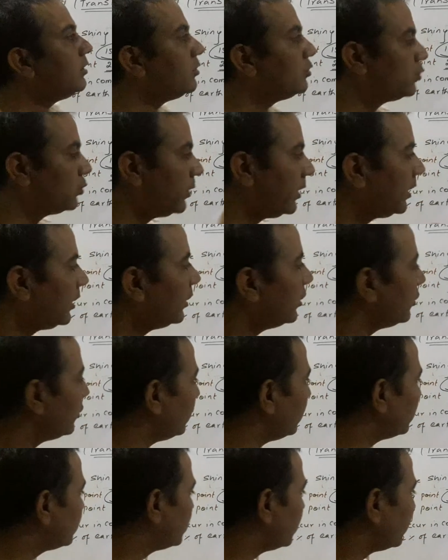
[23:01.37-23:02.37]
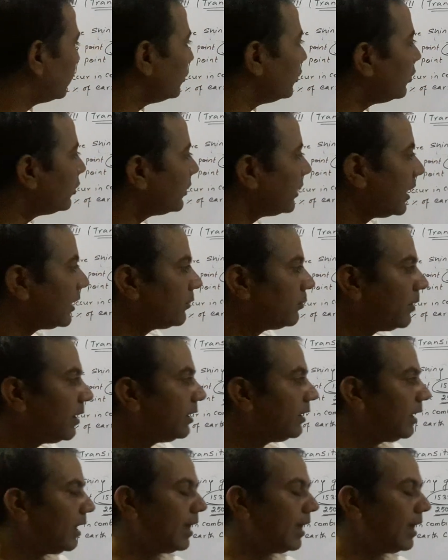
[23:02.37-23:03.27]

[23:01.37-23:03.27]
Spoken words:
this way you should know that one.